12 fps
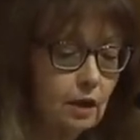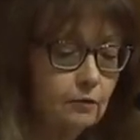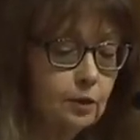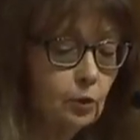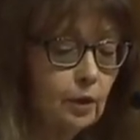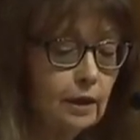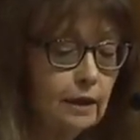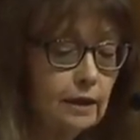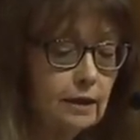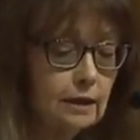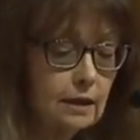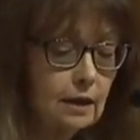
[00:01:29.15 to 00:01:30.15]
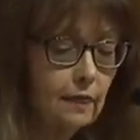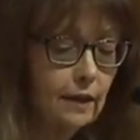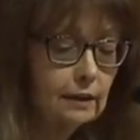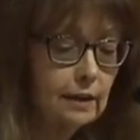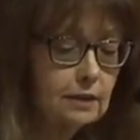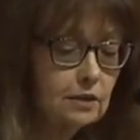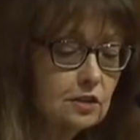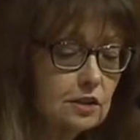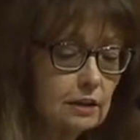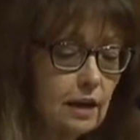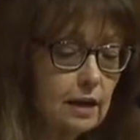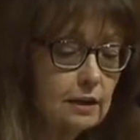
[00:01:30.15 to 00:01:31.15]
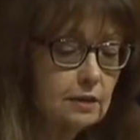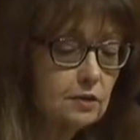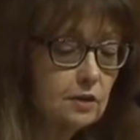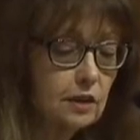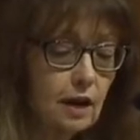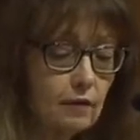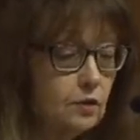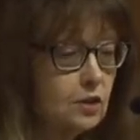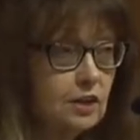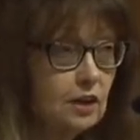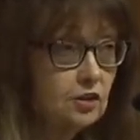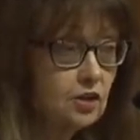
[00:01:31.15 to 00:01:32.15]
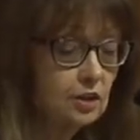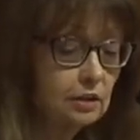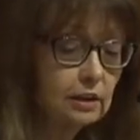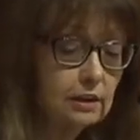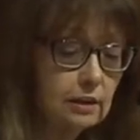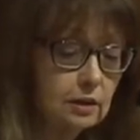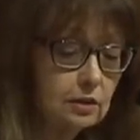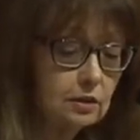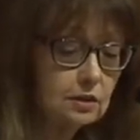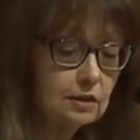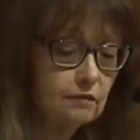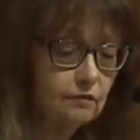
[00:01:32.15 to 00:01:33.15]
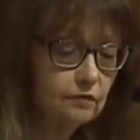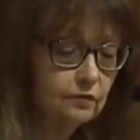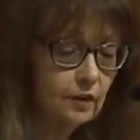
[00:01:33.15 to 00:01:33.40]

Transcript: a fluidity that lends the lines a conversational ease.